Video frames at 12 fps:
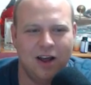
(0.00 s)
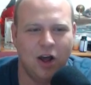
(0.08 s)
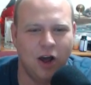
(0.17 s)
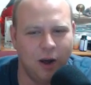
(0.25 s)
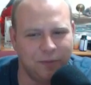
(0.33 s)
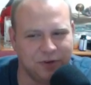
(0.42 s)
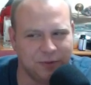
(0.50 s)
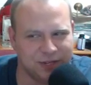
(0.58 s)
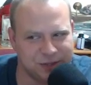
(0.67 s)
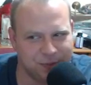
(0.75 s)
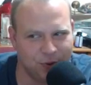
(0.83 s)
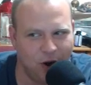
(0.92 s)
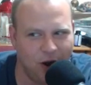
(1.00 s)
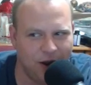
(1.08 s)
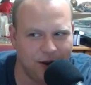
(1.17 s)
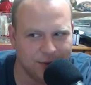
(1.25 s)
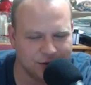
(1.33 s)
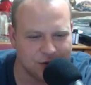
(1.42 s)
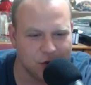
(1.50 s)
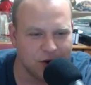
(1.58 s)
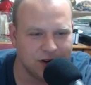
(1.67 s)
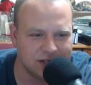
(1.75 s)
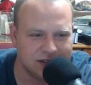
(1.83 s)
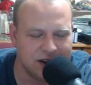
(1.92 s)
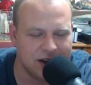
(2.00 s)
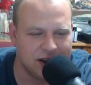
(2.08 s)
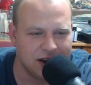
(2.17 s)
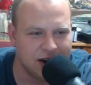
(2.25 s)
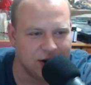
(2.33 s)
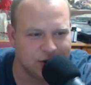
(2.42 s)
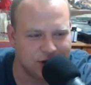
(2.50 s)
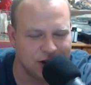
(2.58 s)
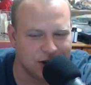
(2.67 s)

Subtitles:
Optimus Prime is going to take you out, Still